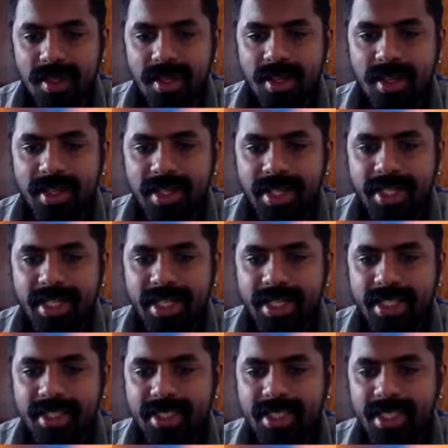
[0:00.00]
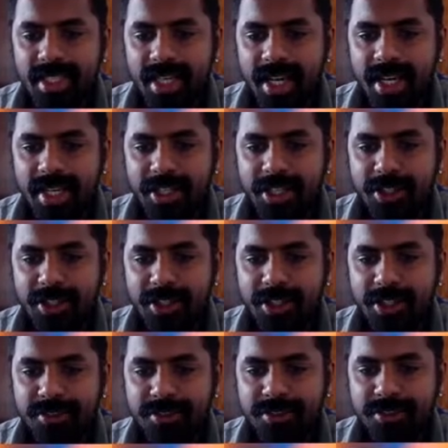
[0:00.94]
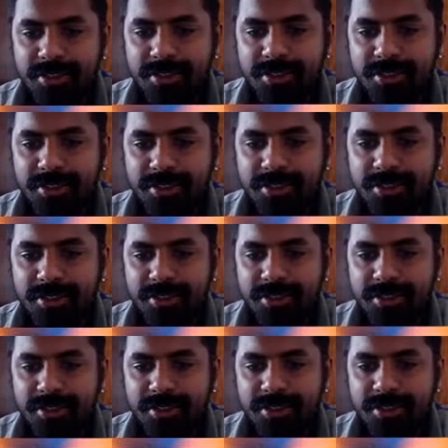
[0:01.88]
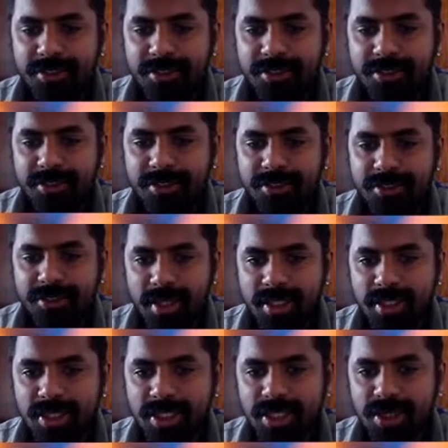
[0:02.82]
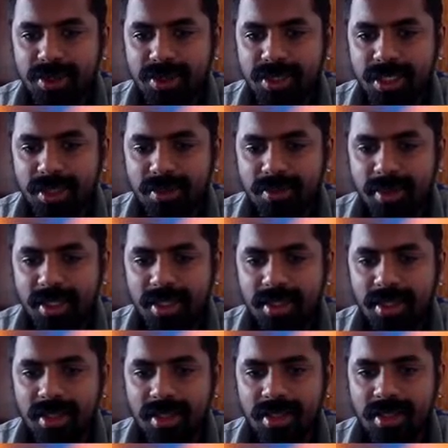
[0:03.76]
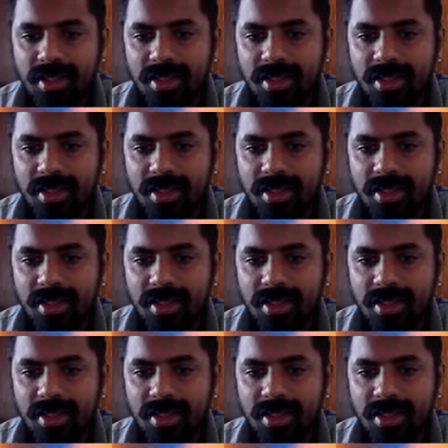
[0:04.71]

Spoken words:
Knight e3, idea of knight e3 is to do queen g2 checkmate.